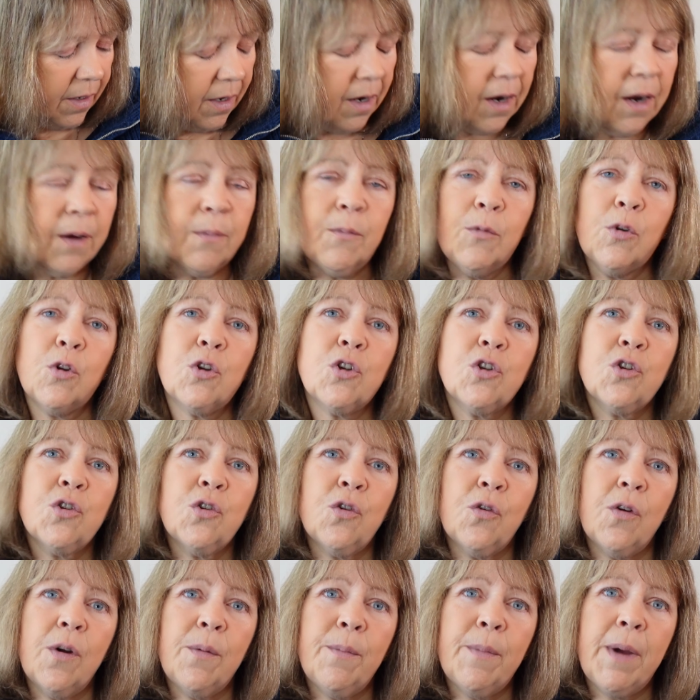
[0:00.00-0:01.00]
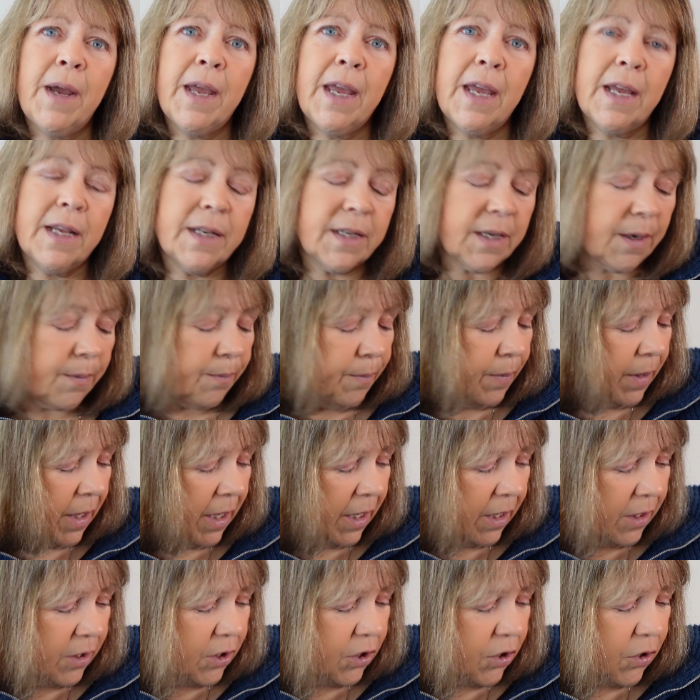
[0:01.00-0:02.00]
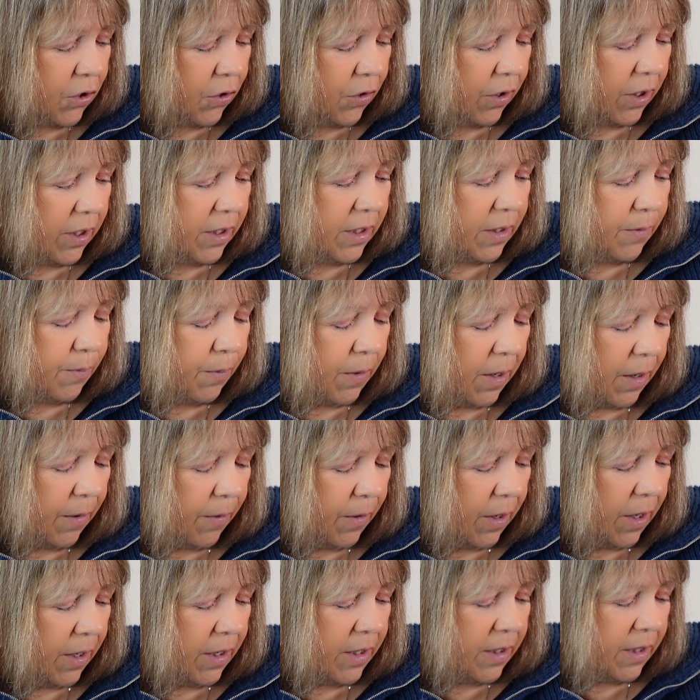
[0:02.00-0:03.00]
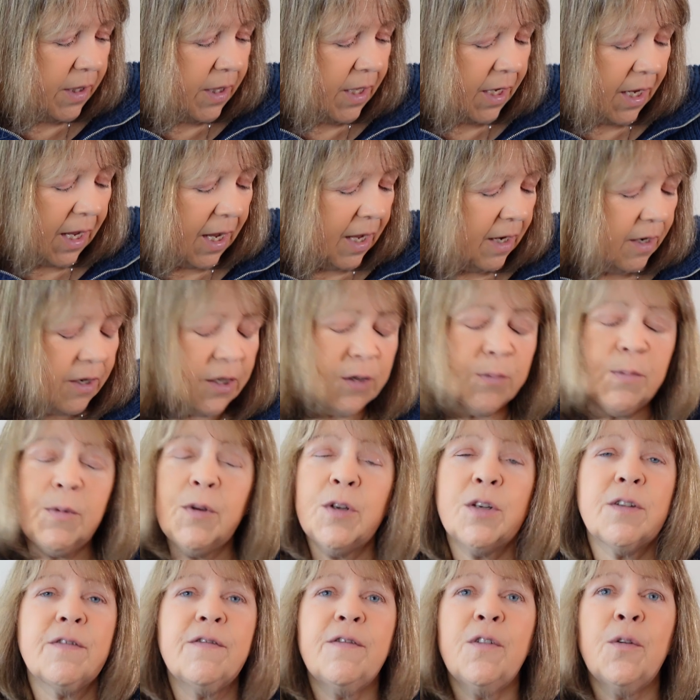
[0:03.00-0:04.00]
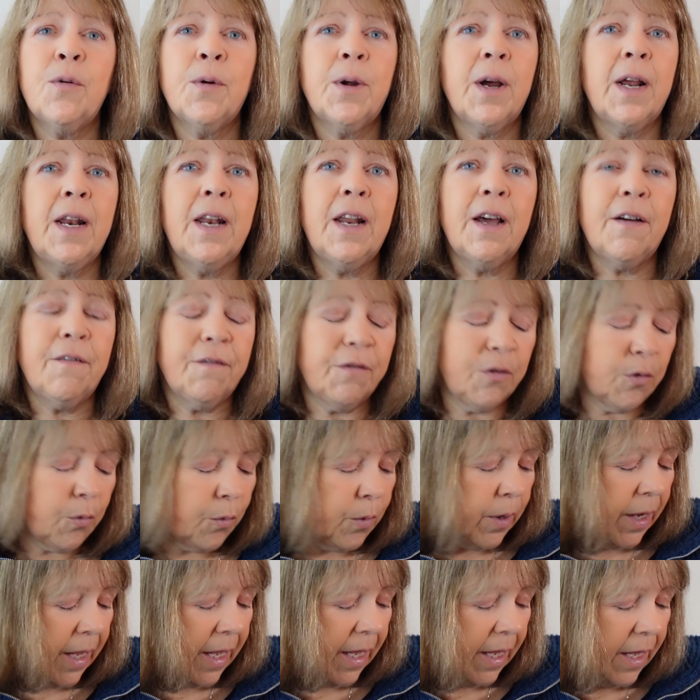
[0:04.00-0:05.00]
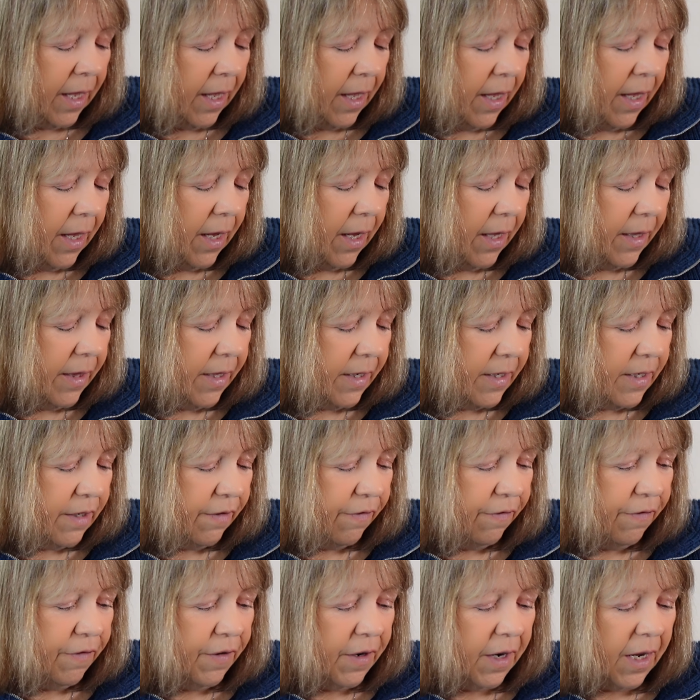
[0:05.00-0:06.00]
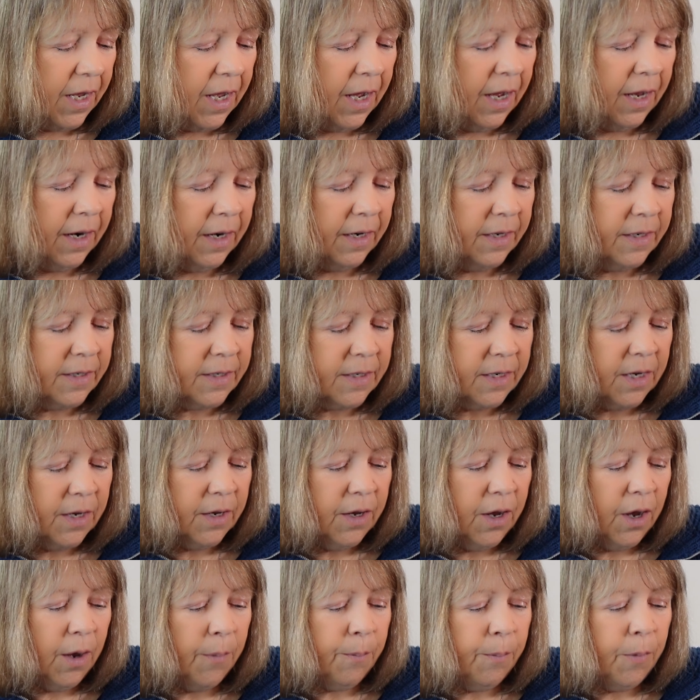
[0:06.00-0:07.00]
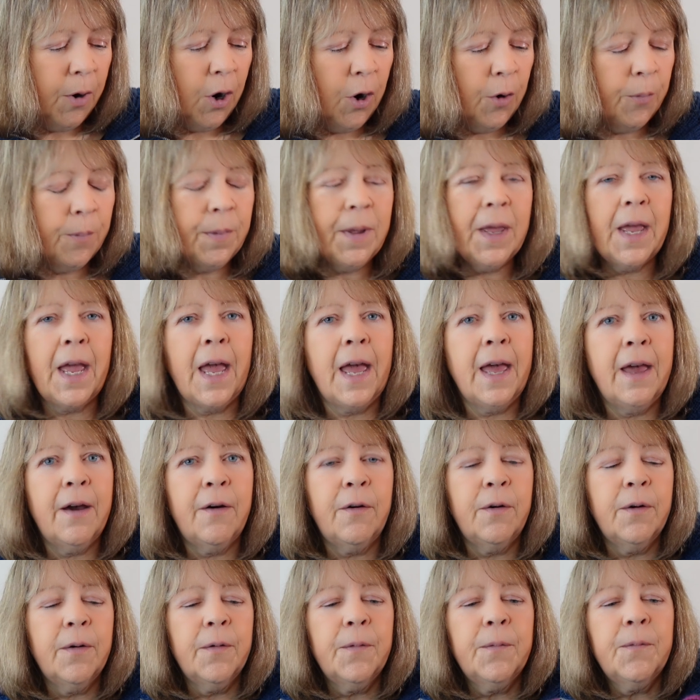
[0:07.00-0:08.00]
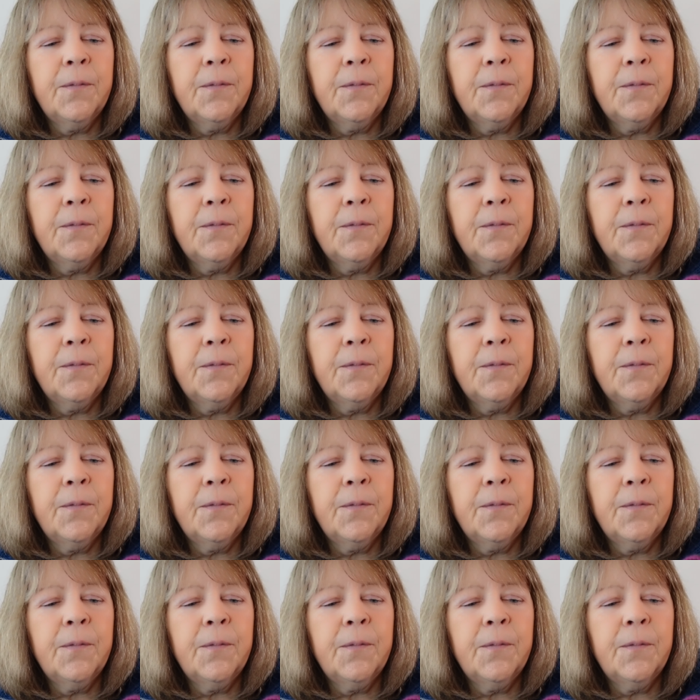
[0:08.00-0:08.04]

I'm not sure. It may end up being a sock. The colour's beautiful. I love the way the different colours are popping out